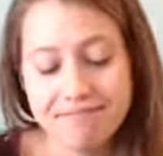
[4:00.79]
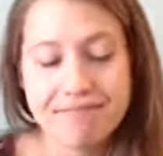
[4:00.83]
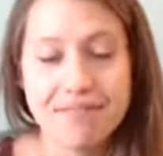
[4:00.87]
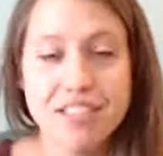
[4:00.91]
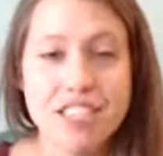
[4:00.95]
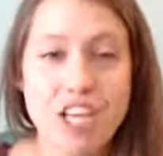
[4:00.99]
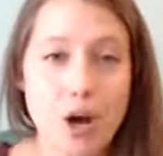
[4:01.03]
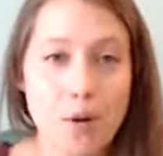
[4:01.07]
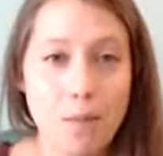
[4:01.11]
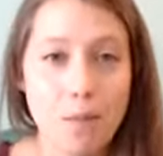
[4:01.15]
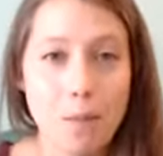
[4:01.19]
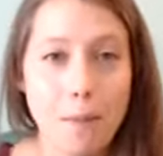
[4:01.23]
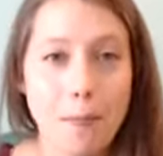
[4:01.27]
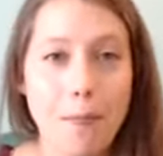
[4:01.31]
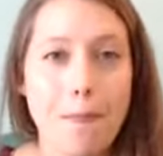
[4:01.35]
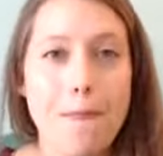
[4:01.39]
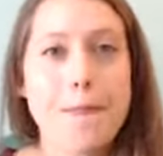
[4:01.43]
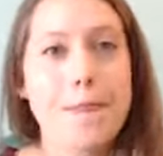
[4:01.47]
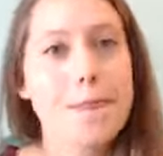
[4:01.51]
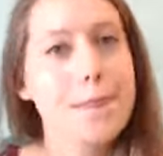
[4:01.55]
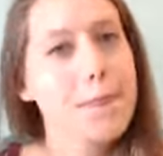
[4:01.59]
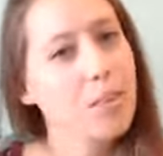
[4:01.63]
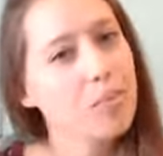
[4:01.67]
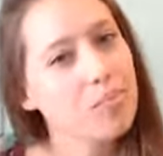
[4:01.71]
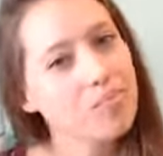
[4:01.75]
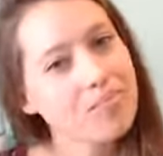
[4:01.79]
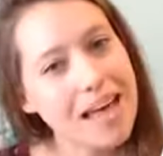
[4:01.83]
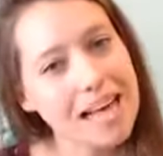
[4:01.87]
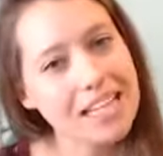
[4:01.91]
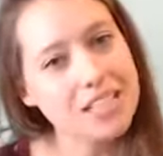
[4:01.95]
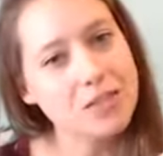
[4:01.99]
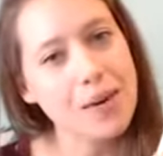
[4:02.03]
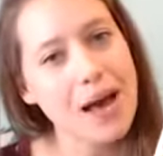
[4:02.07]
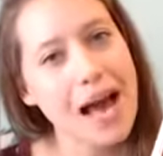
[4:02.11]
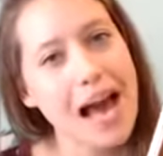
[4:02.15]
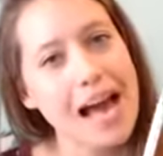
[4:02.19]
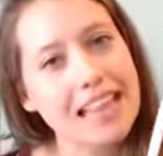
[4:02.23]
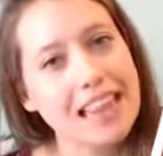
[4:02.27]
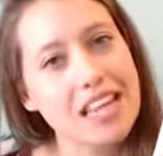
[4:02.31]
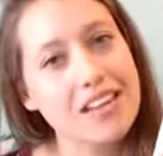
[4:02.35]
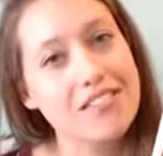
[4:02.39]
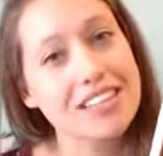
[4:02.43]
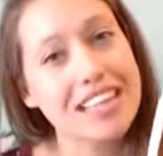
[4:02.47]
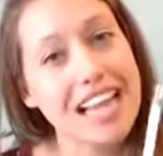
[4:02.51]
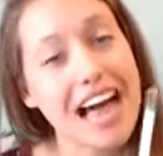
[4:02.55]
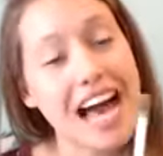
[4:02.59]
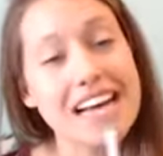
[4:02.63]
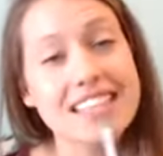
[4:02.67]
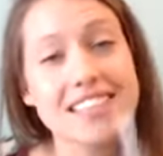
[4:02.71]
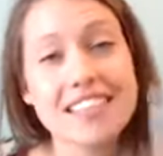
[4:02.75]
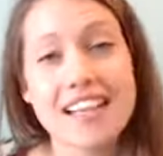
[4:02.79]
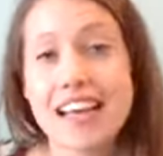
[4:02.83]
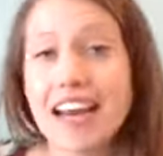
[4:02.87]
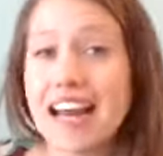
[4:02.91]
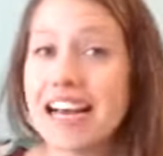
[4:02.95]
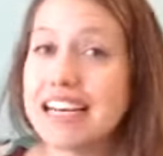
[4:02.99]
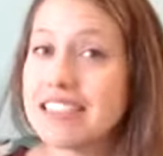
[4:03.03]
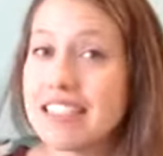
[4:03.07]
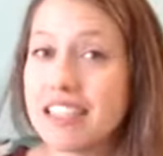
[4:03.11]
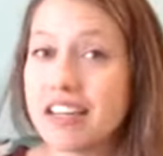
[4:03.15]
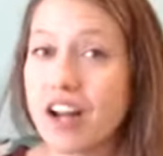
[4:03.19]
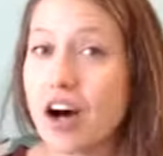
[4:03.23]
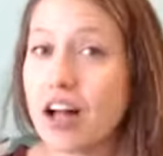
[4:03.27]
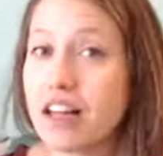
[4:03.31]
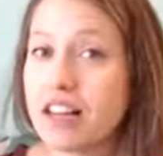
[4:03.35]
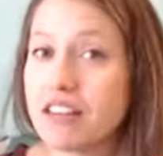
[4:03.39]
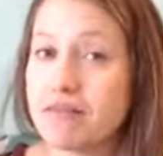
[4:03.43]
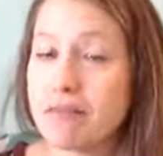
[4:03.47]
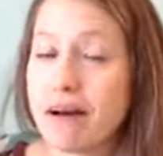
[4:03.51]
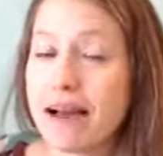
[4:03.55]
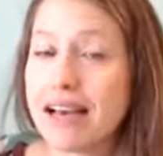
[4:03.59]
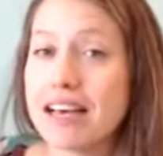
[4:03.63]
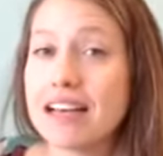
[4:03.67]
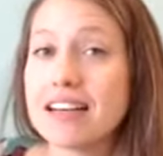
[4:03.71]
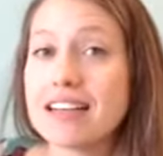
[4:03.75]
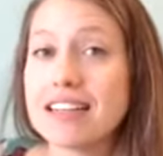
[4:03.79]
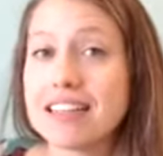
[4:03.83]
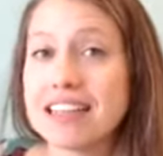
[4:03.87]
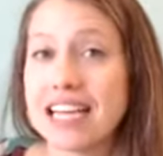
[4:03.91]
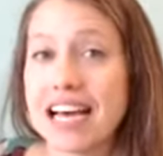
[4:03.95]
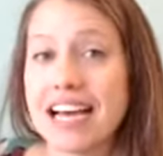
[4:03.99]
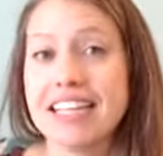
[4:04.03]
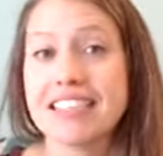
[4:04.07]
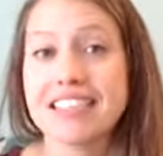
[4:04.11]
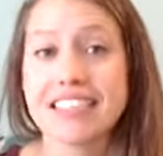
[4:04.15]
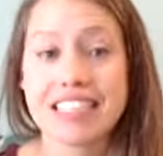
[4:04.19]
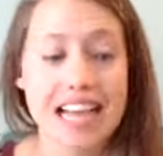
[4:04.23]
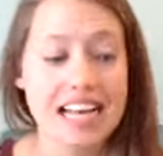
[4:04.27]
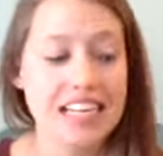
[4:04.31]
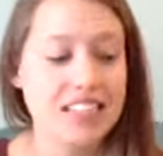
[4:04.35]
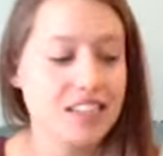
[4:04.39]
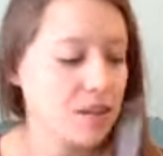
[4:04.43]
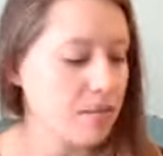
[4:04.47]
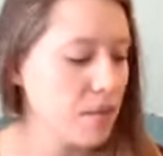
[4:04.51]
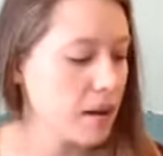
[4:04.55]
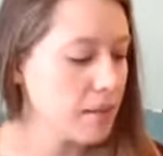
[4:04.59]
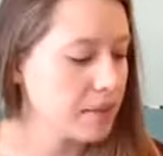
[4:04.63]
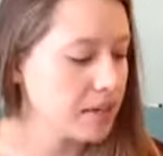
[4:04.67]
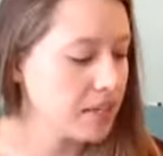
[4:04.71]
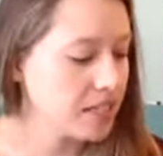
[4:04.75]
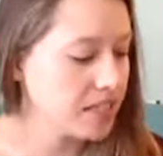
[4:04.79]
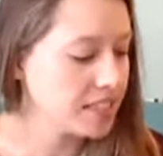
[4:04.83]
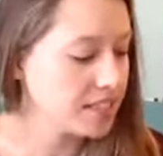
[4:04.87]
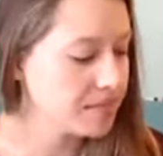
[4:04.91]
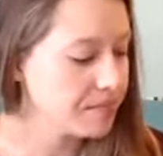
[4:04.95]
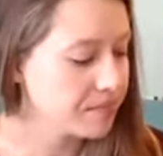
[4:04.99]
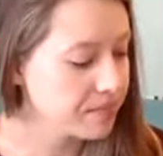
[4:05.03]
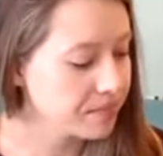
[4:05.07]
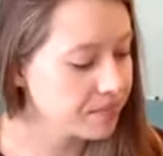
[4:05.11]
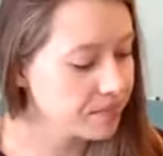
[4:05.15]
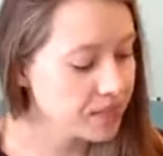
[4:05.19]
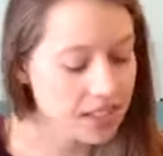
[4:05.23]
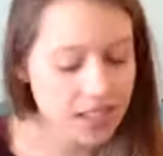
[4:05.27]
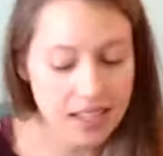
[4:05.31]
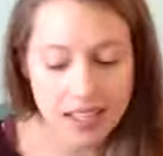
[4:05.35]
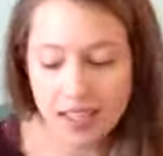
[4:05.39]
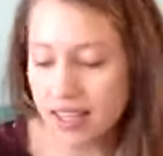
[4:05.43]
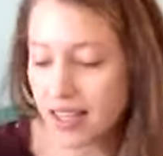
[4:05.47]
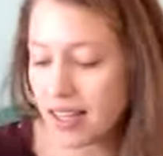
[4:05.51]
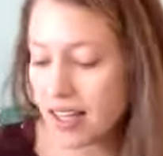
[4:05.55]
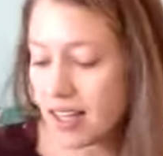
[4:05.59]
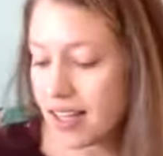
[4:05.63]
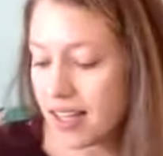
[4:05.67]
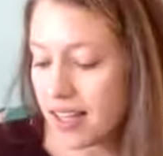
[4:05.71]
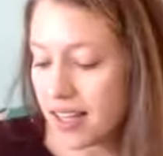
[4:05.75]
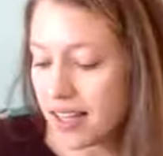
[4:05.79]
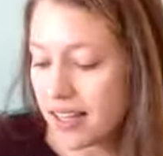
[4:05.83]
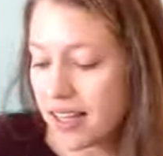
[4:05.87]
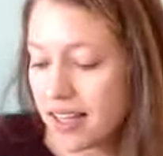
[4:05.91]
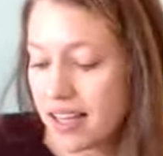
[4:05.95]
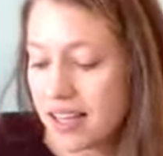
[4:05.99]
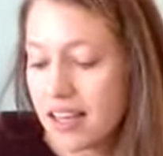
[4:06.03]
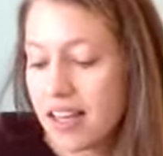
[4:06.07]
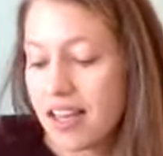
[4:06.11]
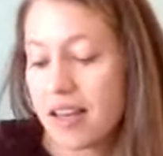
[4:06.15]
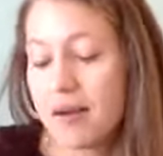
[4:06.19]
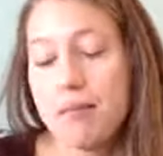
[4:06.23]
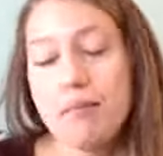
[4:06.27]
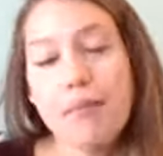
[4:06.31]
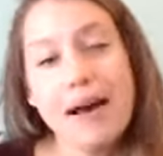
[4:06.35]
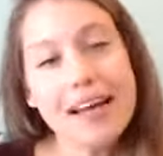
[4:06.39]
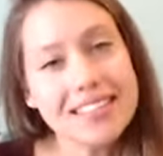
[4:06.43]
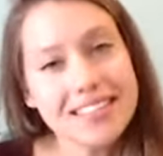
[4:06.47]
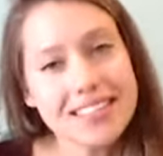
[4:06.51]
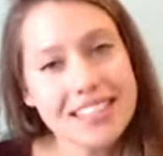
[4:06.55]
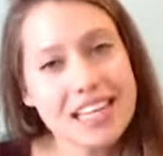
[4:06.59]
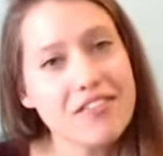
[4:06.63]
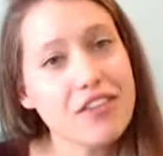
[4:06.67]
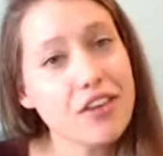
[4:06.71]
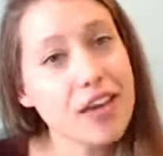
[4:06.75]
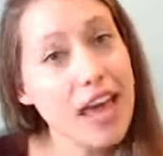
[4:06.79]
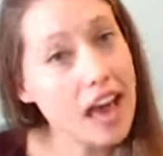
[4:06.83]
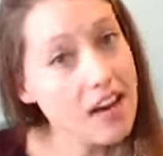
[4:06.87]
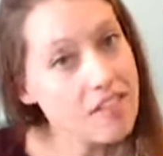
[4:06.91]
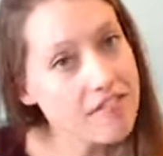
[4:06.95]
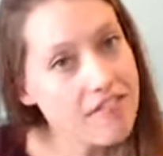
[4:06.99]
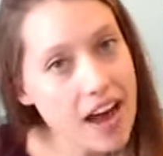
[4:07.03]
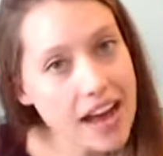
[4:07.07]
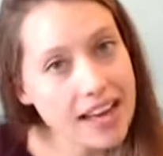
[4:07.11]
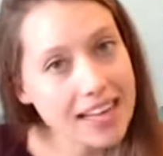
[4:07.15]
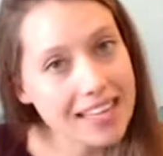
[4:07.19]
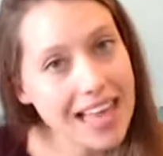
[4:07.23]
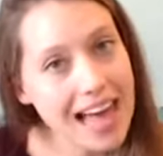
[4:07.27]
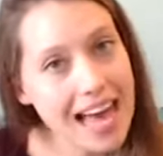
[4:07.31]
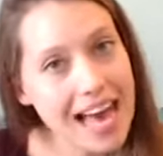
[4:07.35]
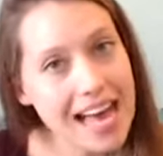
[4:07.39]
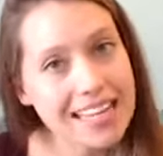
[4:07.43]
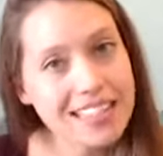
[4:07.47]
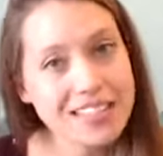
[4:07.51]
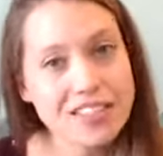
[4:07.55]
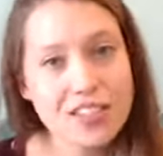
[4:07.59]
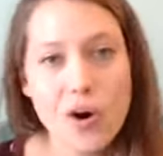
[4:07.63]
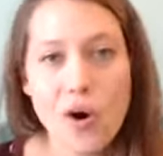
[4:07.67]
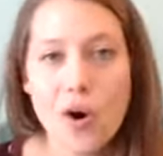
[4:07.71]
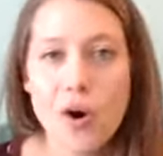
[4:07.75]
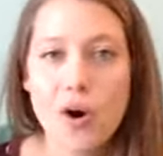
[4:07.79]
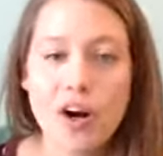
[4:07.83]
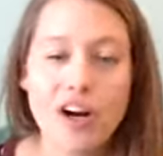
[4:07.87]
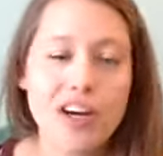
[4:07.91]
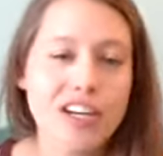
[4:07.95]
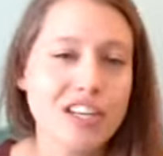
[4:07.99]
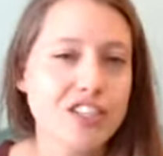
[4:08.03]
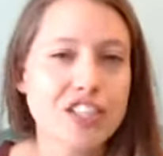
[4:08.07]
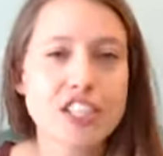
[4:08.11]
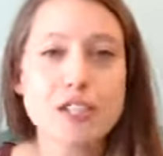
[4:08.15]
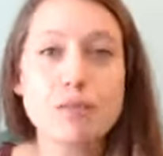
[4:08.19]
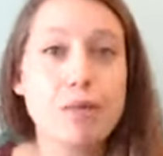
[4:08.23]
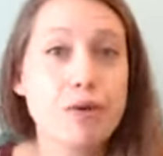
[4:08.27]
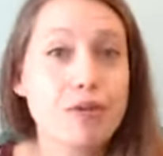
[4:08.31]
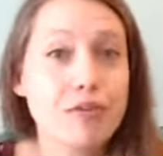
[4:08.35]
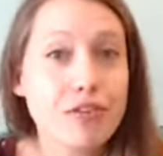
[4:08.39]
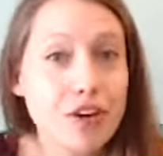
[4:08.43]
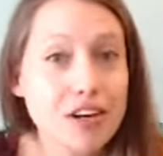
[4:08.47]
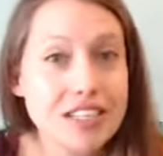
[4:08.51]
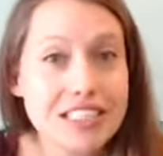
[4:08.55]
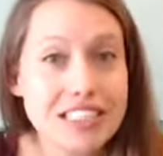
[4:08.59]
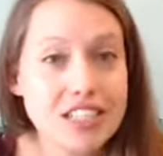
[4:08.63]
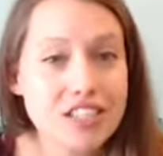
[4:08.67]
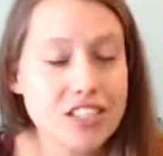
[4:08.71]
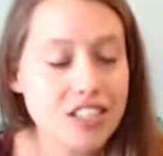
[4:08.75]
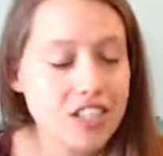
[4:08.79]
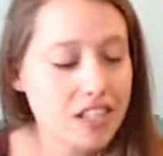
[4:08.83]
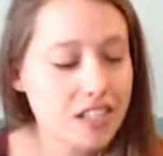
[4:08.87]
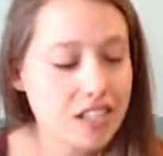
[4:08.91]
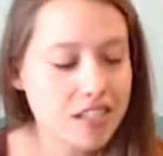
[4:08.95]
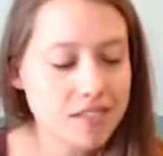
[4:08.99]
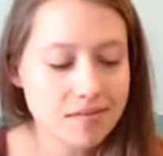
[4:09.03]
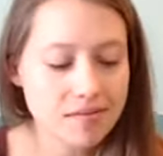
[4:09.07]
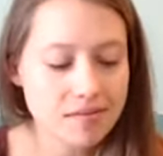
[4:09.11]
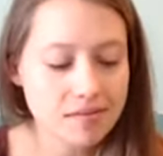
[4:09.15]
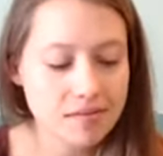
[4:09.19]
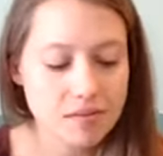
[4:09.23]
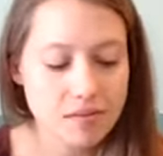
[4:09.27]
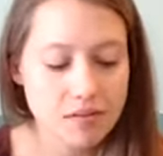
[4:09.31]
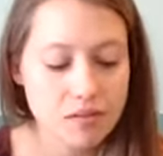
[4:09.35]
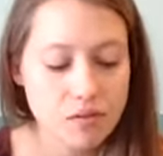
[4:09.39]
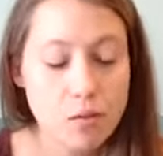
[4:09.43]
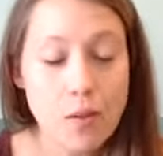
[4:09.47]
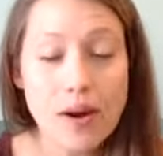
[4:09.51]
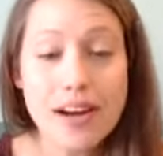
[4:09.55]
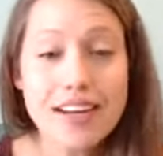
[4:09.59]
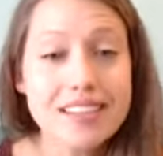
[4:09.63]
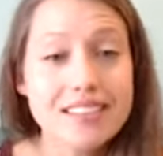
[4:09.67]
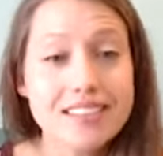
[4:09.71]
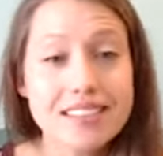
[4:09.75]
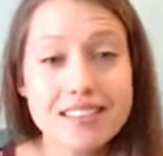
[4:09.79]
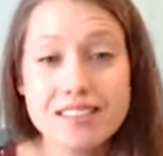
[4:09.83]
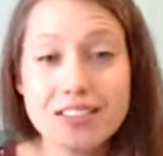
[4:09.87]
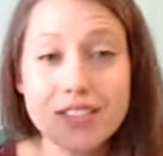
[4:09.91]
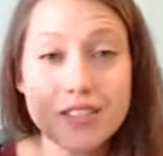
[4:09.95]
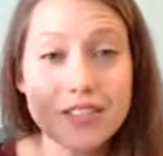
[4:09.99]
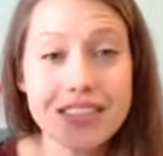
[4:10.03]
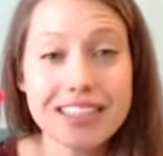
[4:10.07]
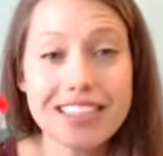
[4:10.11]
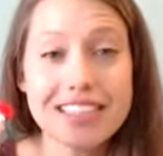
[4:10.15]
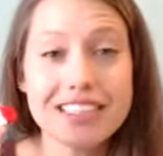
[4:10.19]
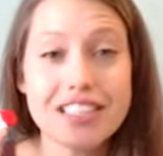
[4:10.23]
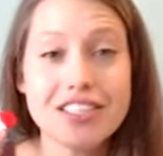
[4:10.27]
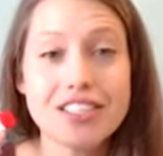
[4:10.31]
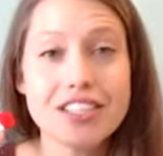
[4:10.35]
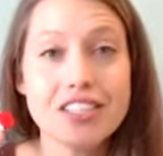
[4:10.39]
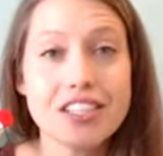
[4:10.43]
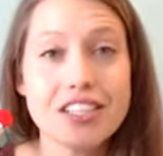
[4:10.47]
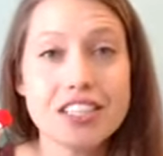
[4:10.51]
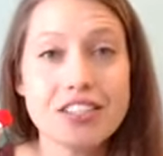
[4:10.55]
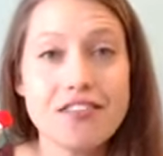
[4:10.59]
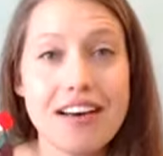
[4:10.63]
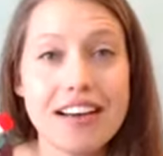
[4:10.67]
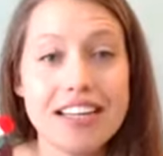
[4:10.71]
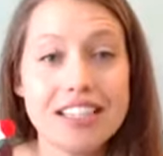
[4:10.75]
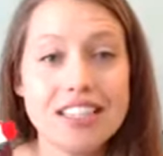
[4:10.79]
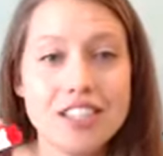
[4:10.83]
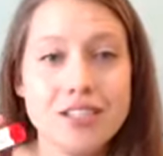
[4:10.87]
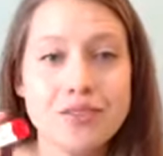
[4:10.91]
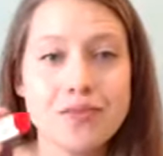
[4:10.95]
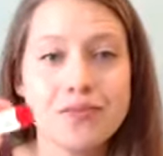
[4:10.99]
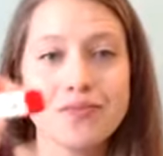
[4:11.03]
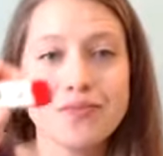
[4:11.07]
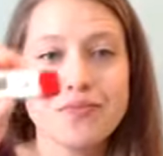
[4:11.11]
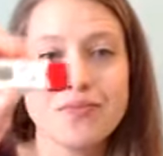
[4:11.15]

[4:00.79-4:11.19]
So that's why I love glass, and I send all of my clients glass thermometers. But if you can't find glass or you just prefer digital, using a digital is fine too.